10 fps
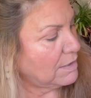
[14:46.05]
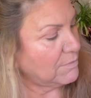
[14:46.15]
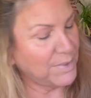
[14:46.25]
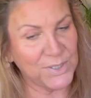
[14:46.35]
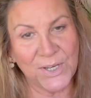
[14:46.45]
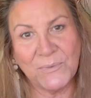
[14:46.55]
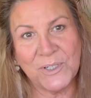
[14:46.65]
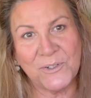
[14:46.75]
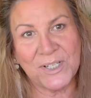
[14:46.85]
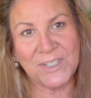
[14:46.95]
My son would
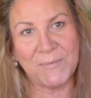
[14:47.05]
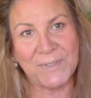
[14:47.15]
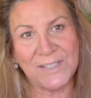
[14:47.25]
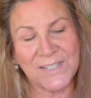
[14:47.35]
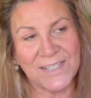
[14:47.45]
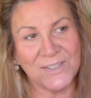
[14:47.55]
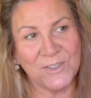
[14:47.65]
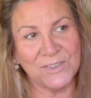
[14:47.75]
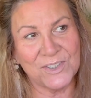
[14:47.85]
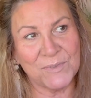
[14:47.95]
dress up in his
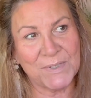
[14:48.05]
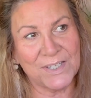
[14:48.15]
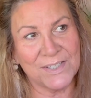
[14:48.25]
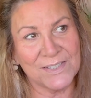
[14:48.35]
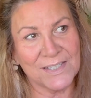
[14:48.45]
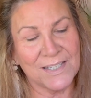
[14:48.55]
kilt just because,